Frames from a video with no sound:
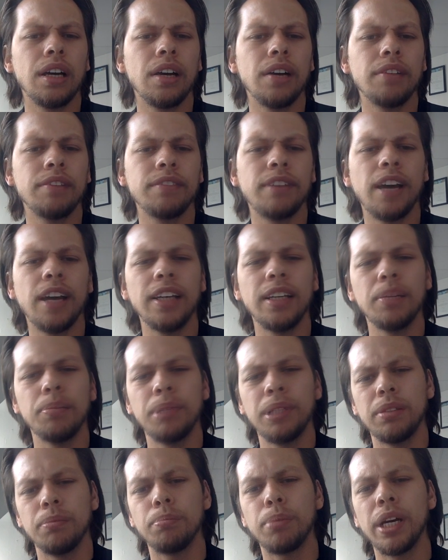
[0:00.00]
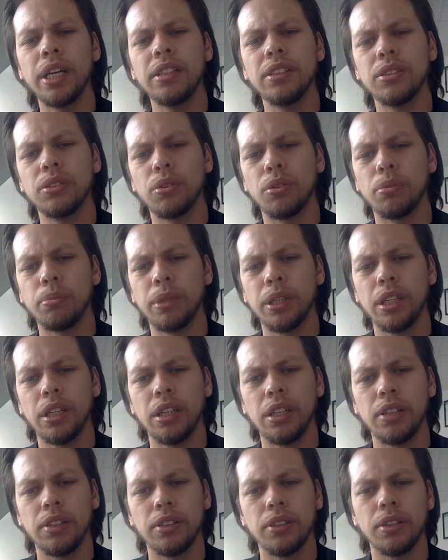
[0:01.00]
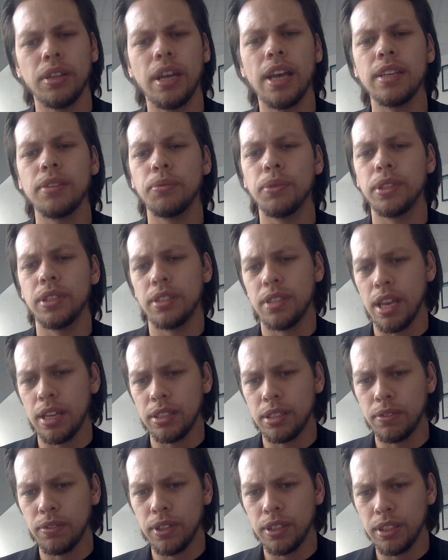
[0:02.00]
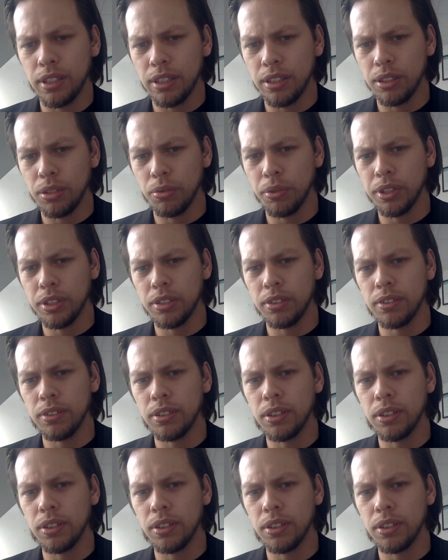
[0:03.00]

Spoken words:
I find a bit brainstorming here, which is extroverted intuition.